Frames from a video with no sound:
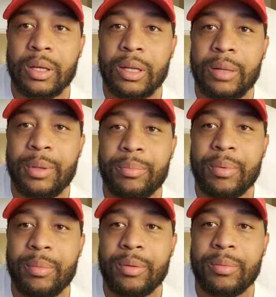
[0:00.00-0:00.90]
Let
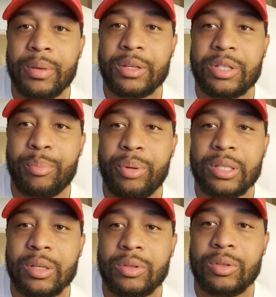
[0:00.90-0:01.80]
me make sure I put
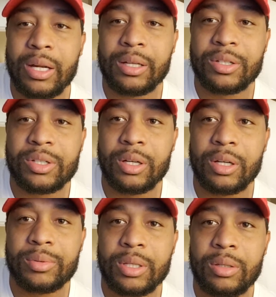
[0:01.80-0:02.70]
this on Do Not
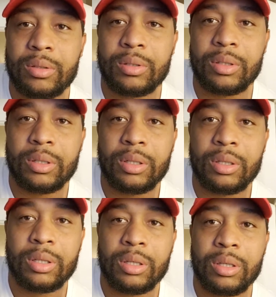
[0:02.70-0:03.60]
Disturb. So.
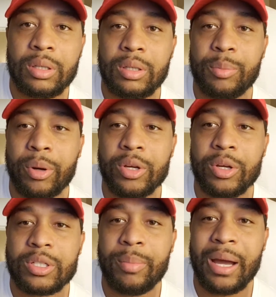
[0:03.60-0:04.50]

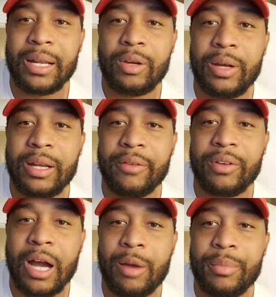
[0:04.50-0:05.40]
Somebody who ain't never
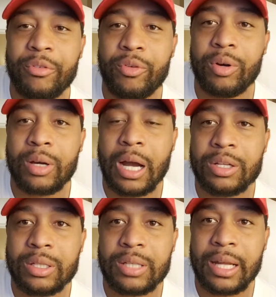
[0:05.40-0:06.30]
called me before
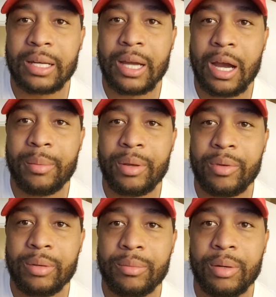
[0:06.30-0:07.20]
decided to call me
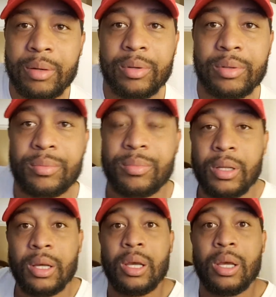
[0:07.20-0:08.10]
when I'm on.
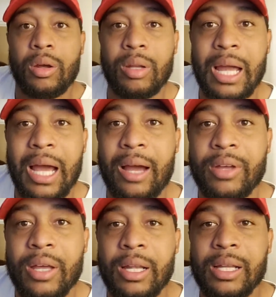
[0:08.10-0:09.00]
on live.
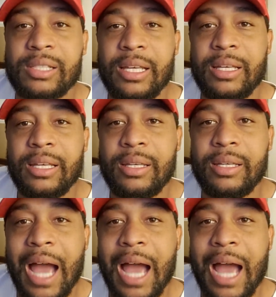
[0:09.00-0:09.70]
Let's see.